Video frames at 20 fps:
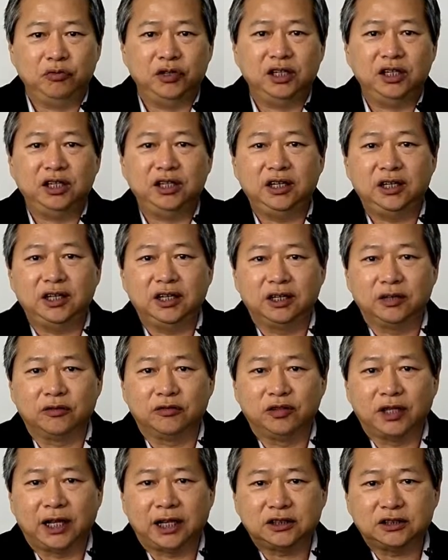Within the
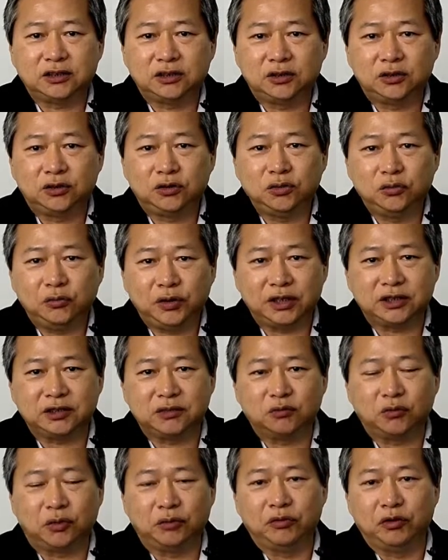next 2 weeks,
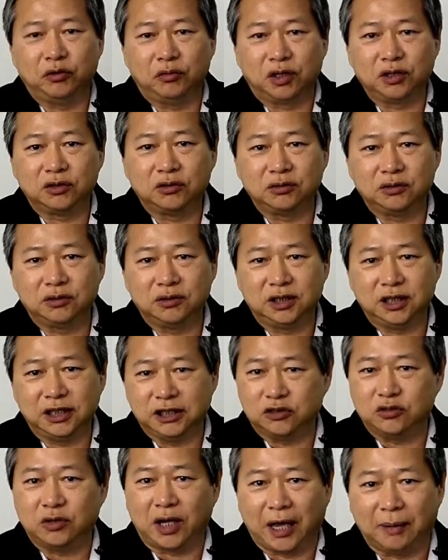what we want to
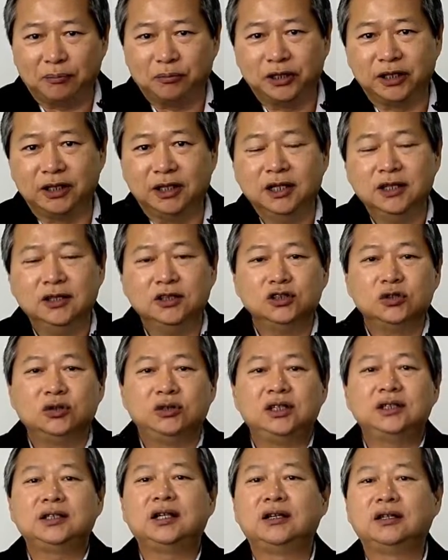it to happen. So
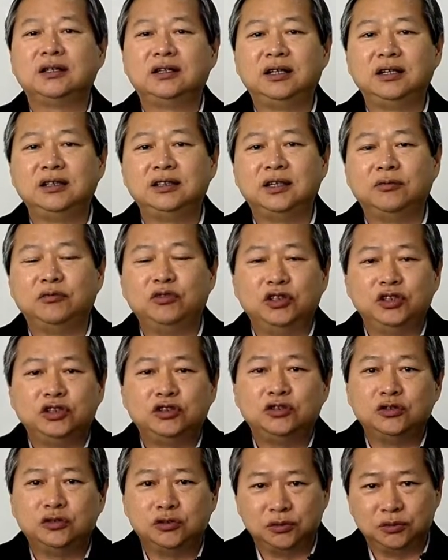these are the things that we
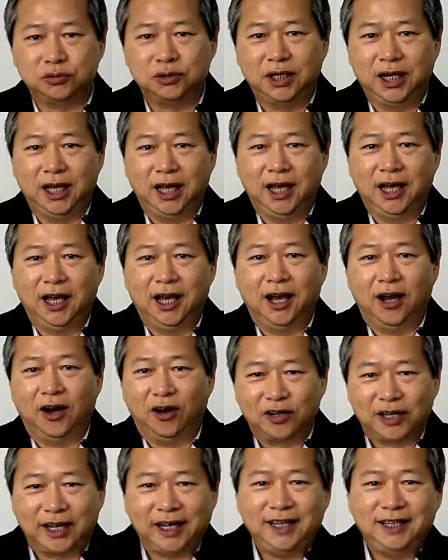need to do.
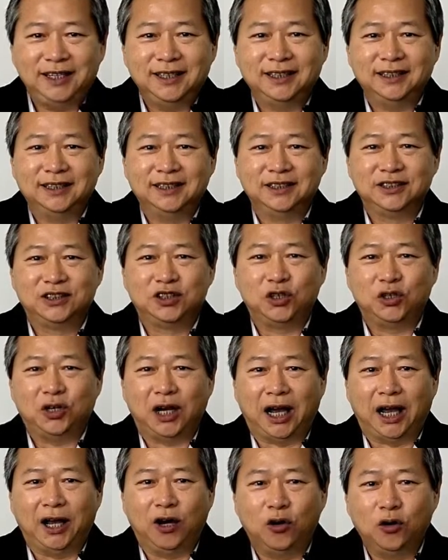Okay?
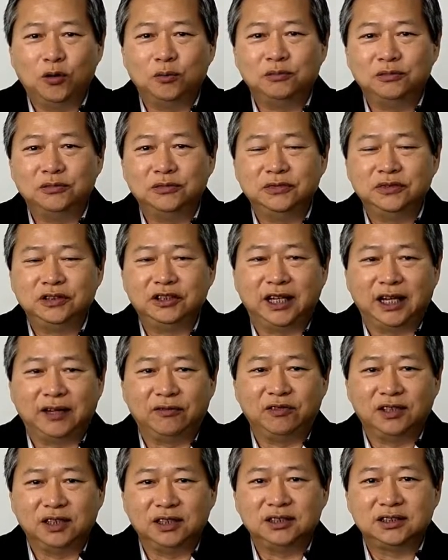So I hope you
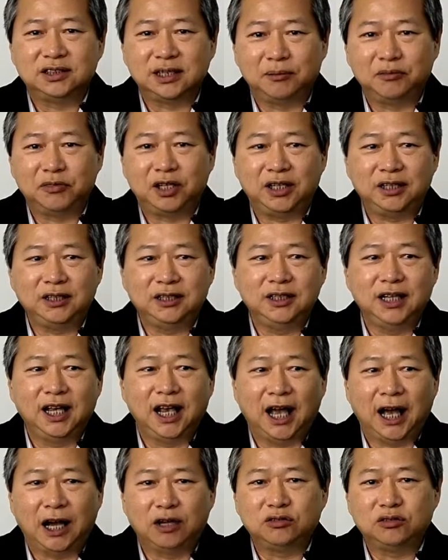have learned something,
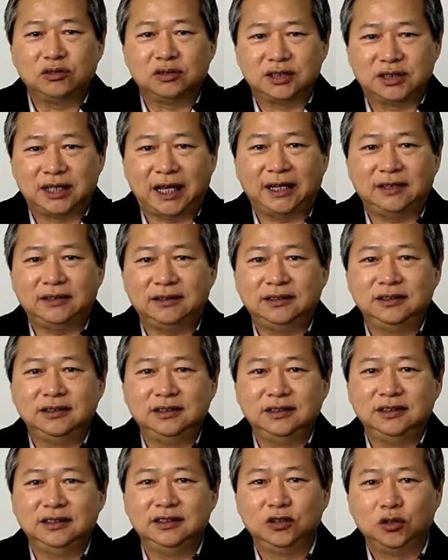how to set
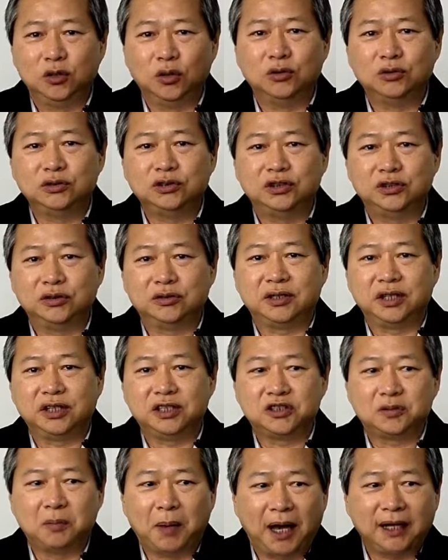goals using
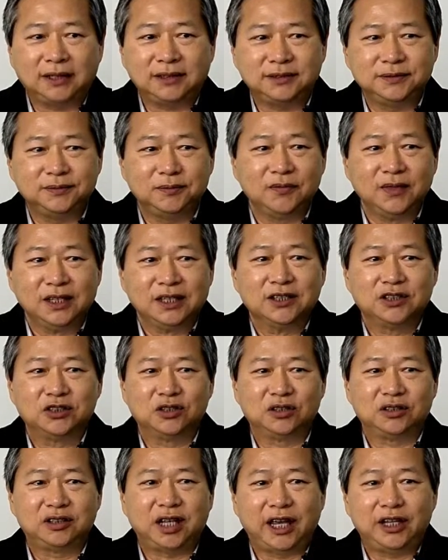SMART.
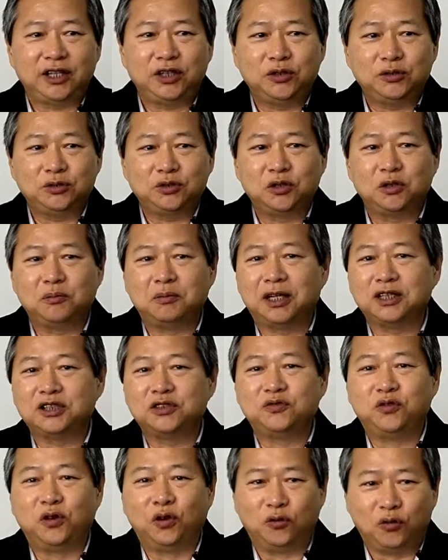So thank you so much
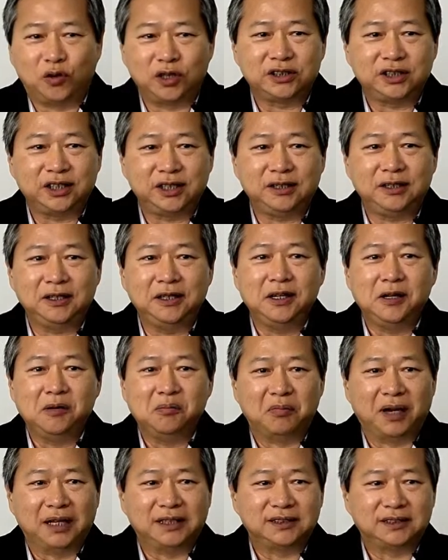for watching
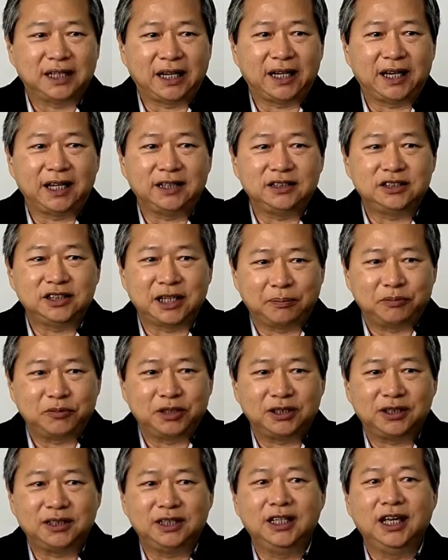my second
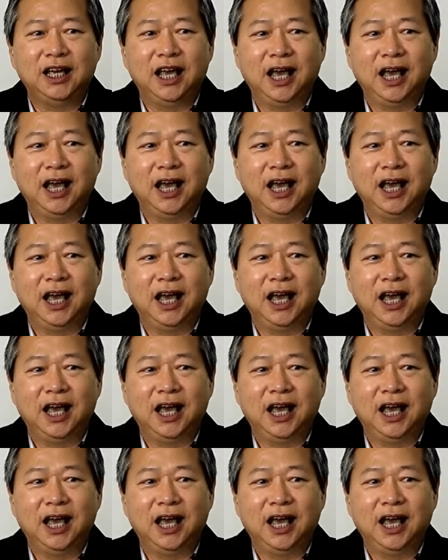chapter.